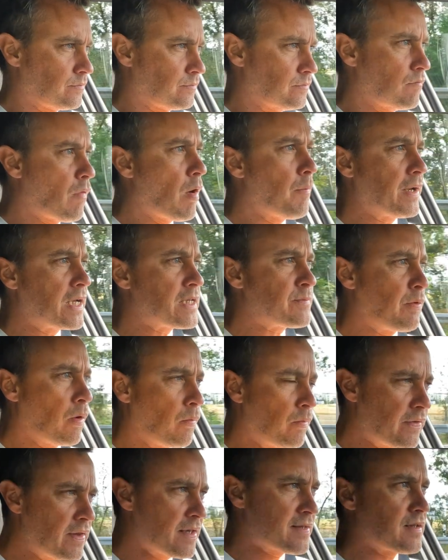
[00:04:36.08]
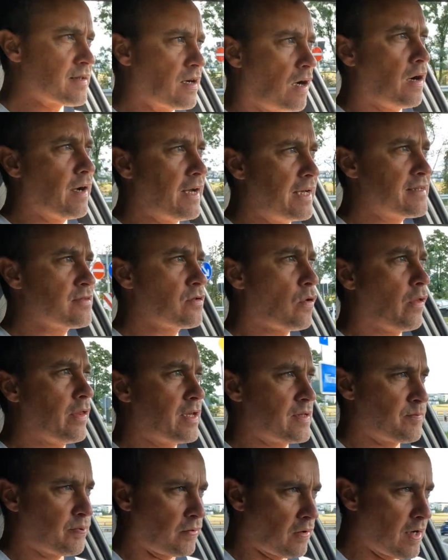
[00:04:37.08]
My biggest problem with this car is not
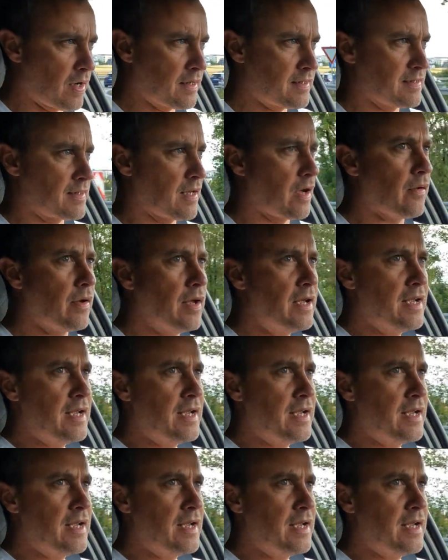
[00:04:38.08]
its price though.